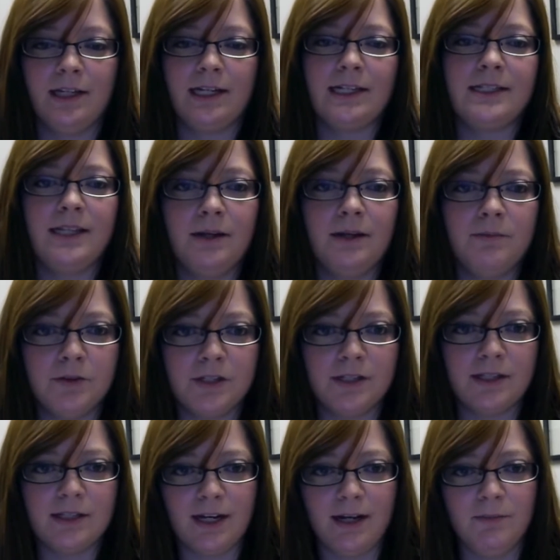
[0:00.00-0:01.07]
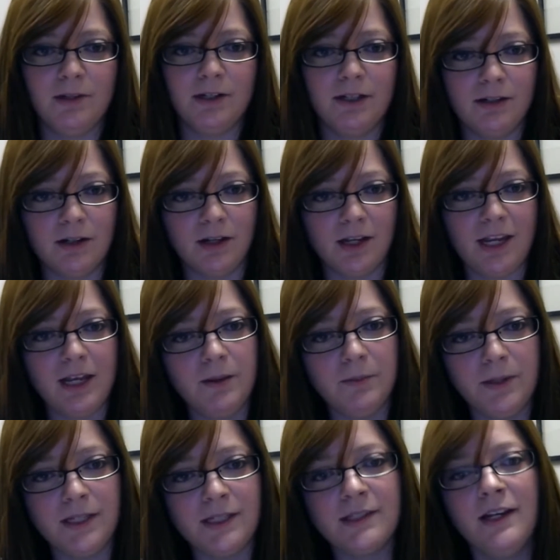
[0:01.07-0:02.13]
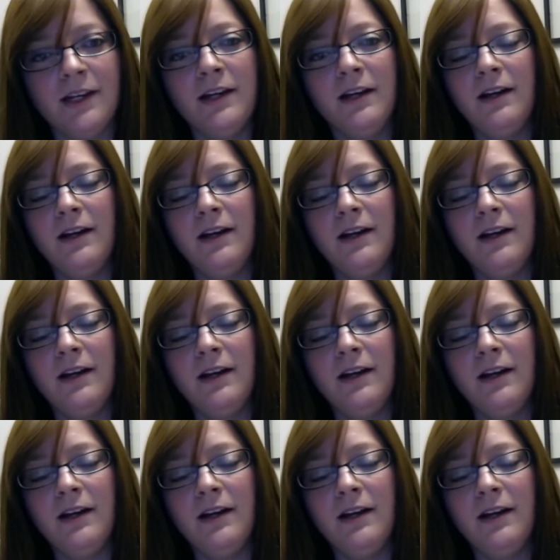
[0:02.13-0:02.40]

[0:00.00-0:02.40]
like I said, most of the time they're here on campus,